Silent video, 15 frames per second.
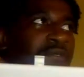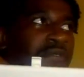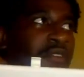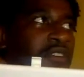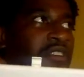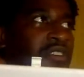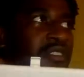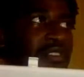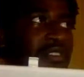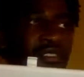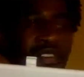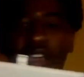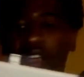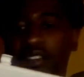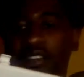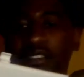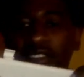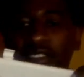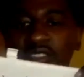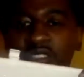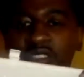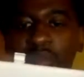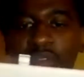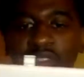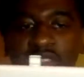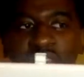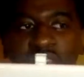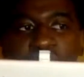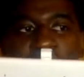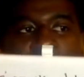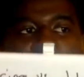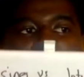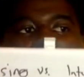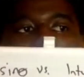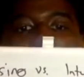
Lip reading: functions, the 16 personality types,